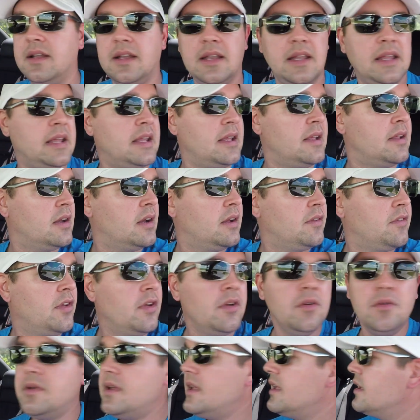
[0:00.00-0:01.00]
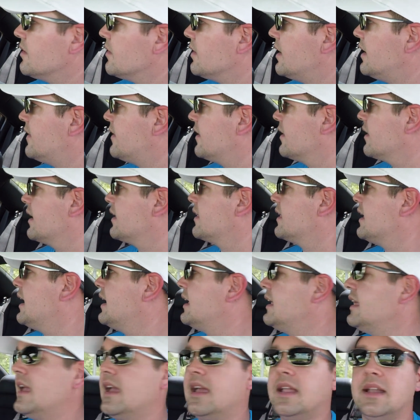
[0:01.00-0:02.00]
any tuning or anything like
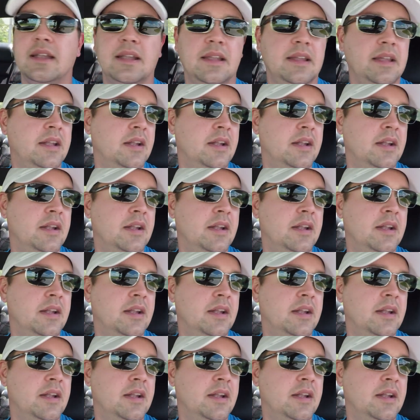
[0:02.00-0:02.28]
that yet.